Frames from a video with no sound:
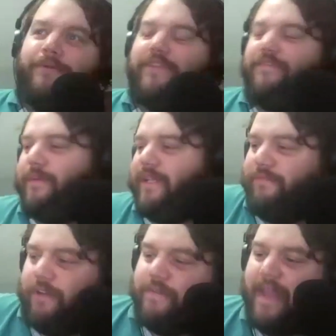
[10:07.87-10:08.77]
for everybody
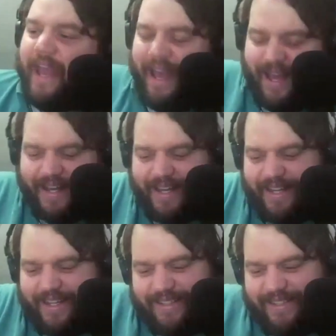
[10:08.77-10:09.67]
involved.
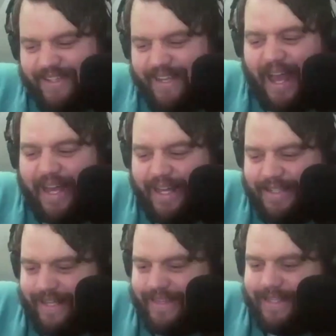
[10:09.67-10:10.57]
Yeah,
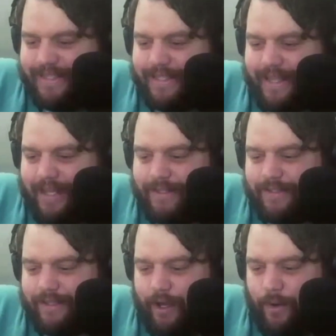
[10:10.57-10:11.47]
I think
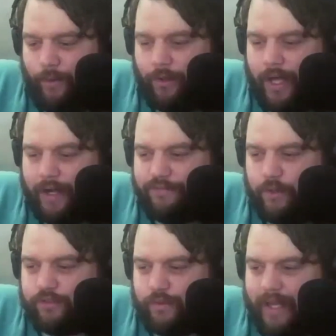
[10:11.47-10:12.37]
that's where a lot of
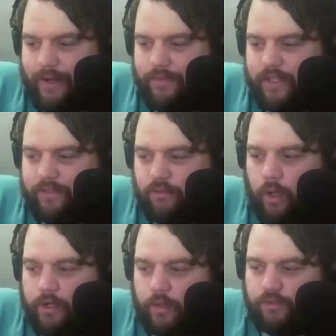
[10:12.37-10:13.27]
folks are at on this, is
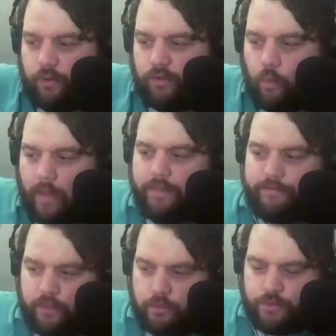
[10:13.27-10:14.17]
wondering sort of what the
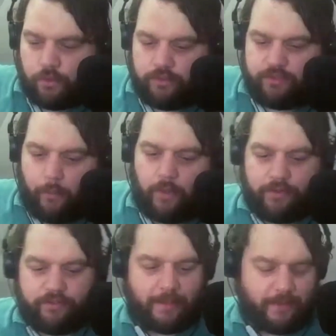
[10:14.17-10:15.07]
future looks like. Well, at
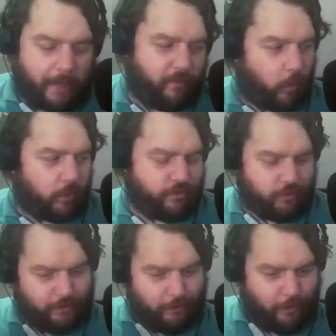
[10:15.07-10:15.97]
the same time, of course,
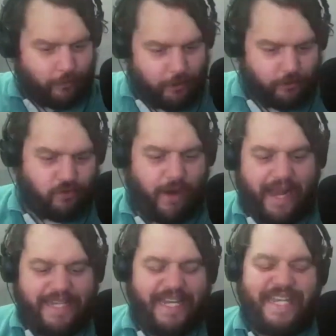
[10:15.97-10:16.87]
you're
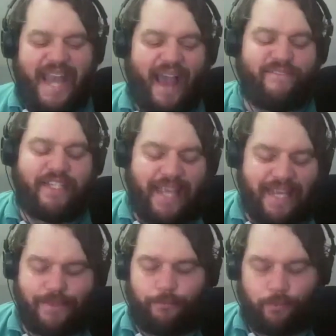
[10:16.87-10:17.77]
trying to
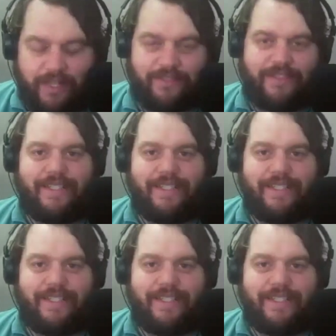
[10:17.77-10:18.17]
navigate the present,